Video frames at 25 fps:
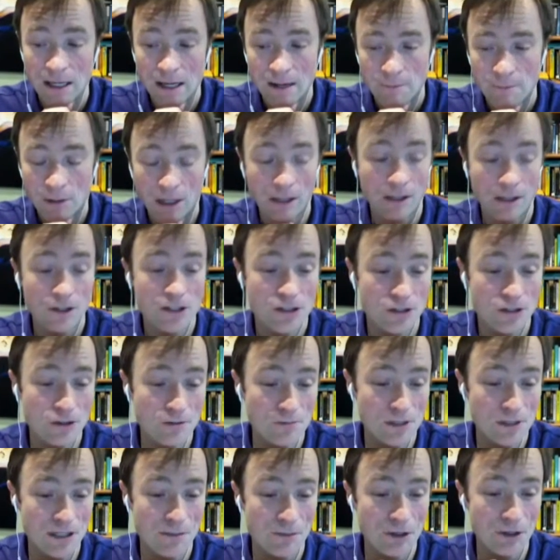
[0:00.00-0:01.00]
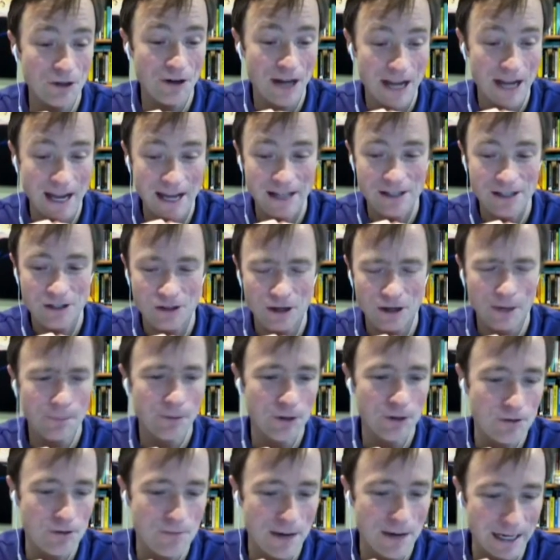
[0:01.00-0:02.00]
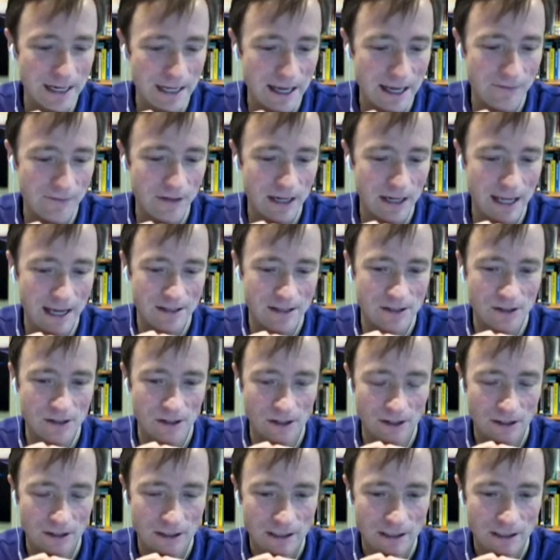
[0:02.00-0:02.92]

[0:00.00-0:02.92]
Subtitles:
but I'll assume some of your hands are up, or you might have an answer.